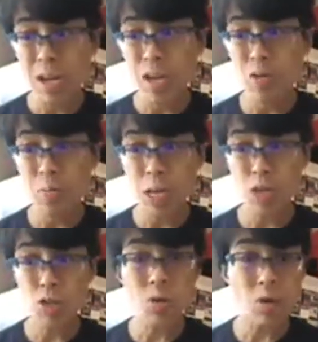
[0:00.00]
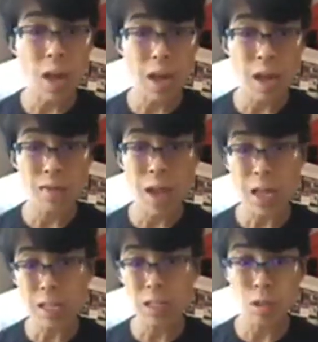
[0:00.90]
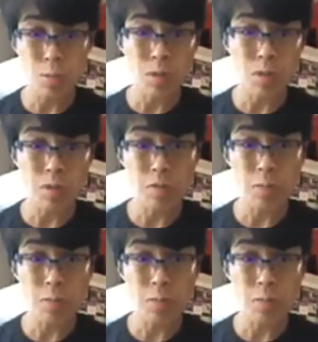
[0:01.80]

make sure I have X number of